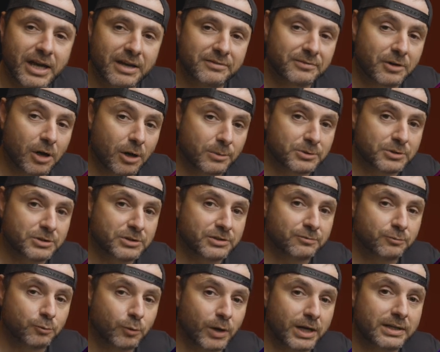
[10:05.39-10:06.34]
have the options
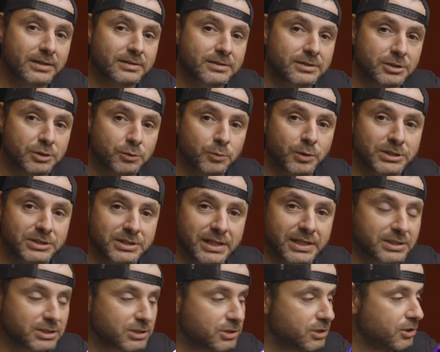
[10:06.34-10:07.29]
of what you want to
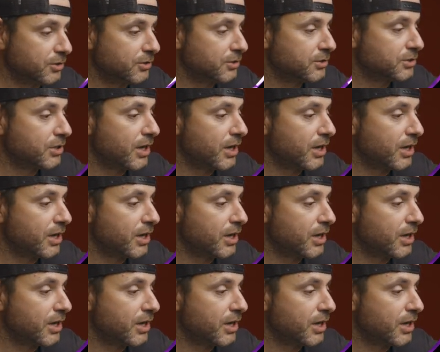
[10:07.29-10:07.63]
exclude.